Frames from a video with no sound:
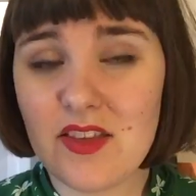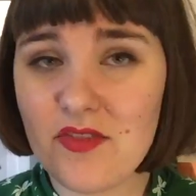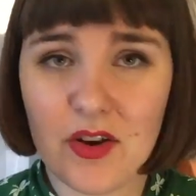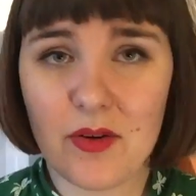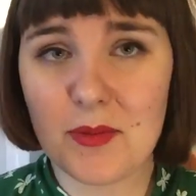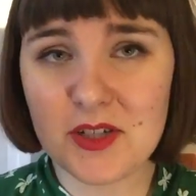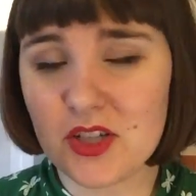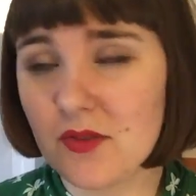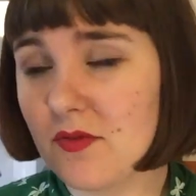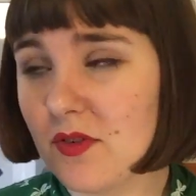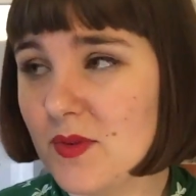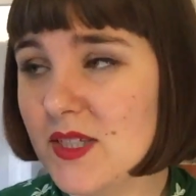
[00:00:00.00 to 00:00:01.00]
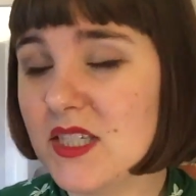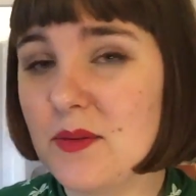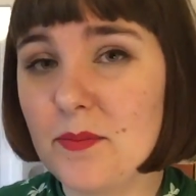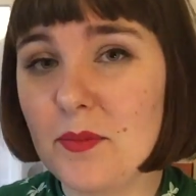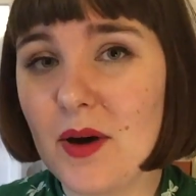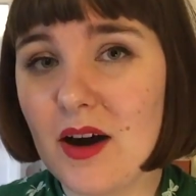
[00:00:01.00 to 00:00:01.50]
They're very much
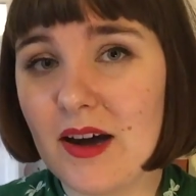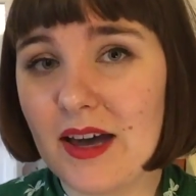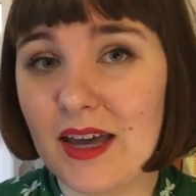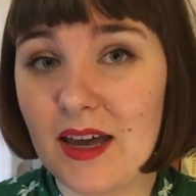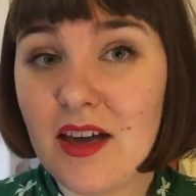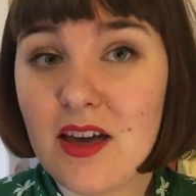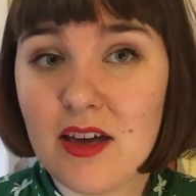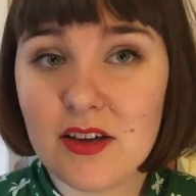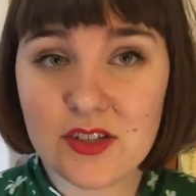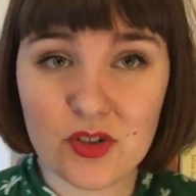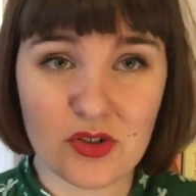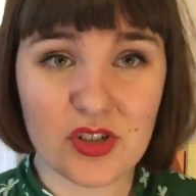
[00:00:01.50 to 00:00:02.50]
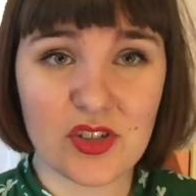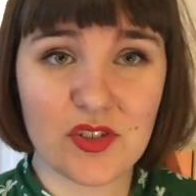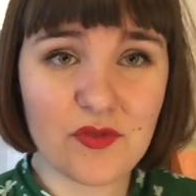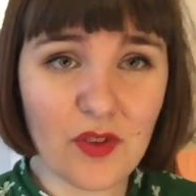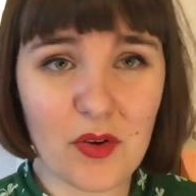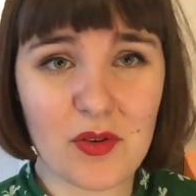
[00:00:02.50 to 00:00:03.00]
influenced by
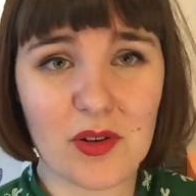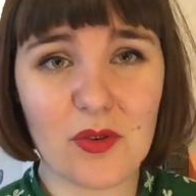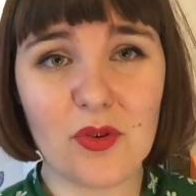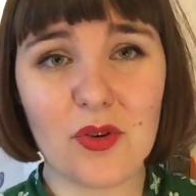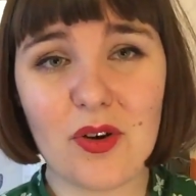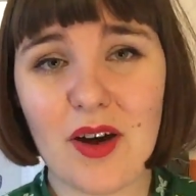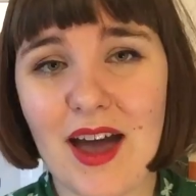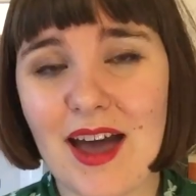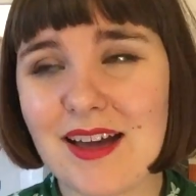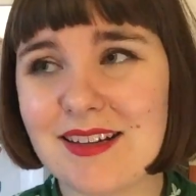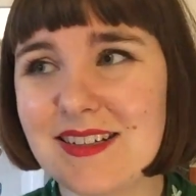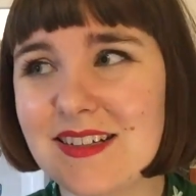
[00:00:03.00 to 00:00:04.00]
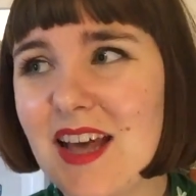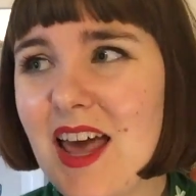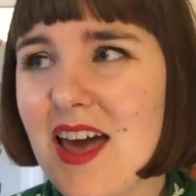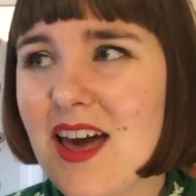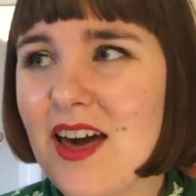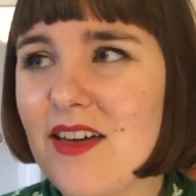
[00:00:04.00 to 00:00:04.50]
Scottish folklore, and
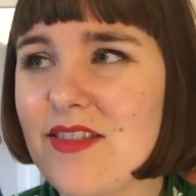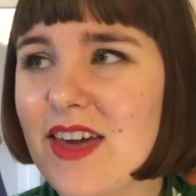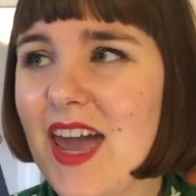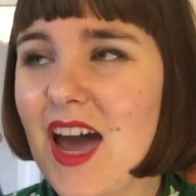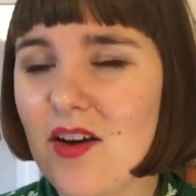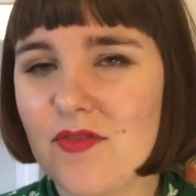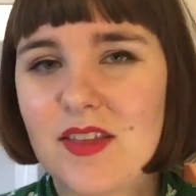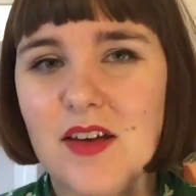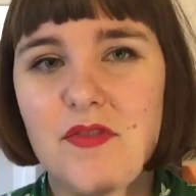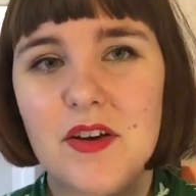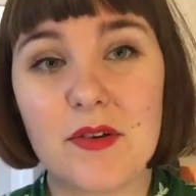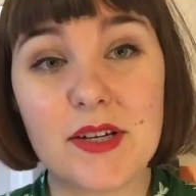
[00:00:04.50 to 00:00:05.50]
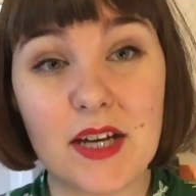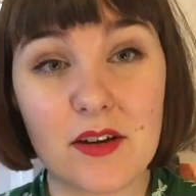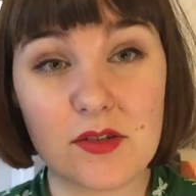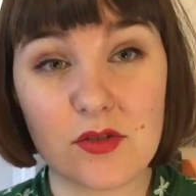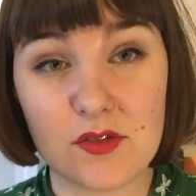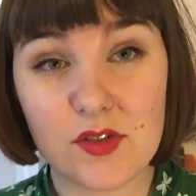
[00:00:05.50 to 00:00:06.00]
they have that fairy
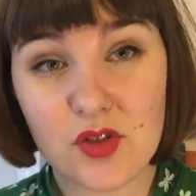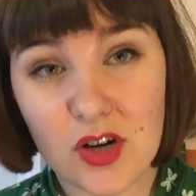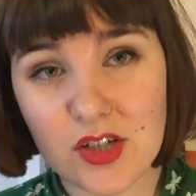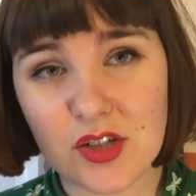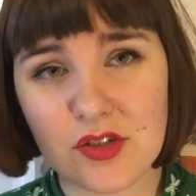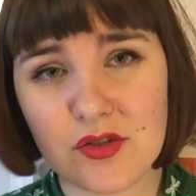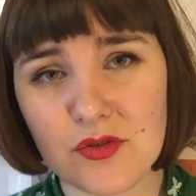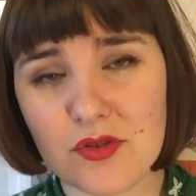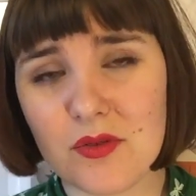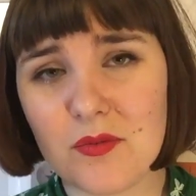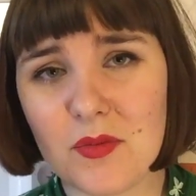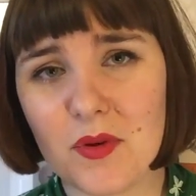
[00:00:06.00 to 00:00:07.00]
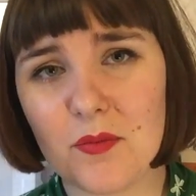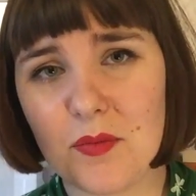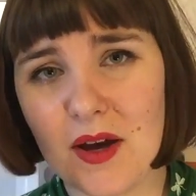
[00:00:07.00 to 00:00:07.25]
tale sort of structure to them,